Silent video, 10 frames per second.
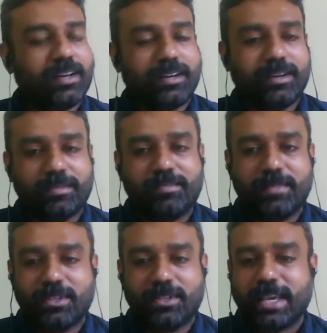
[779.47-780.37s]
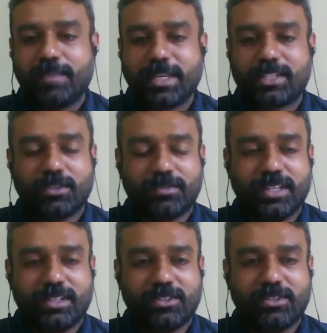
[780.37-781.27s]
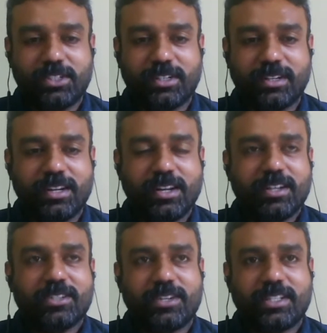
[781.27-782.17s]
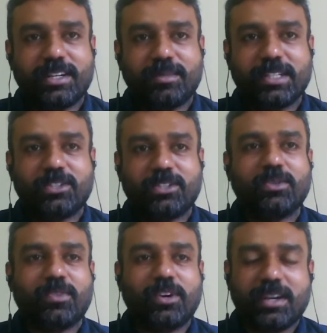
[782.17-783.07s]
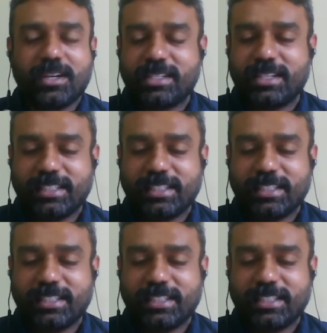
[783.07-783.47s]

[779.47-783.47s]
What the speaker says: capex of the solution? So it's a double edge. So for us, the